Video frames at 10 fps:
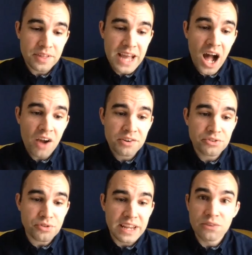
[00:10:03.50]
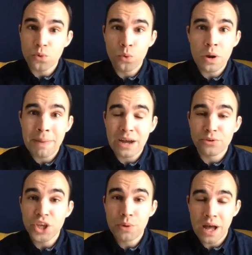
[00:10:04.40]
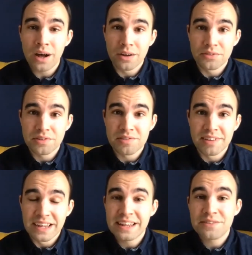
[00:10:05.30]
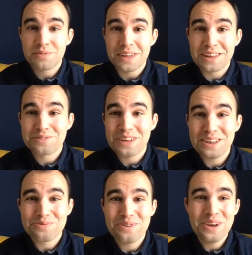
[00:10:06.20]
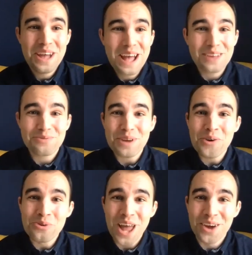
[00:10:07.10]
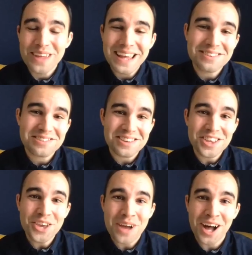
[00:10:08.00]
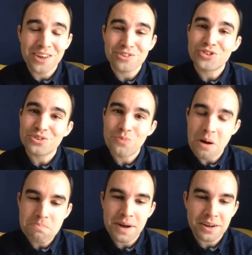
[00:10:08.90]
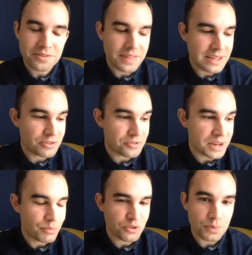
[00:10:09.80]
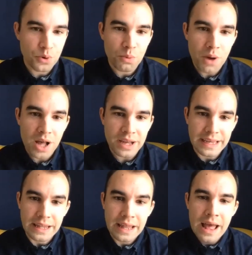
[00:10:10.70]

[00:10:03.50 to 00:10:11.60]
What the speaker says: the car industry is all about new cars, isn't it? And as we all know, it's new cars are just one part of the industry in which we all work in.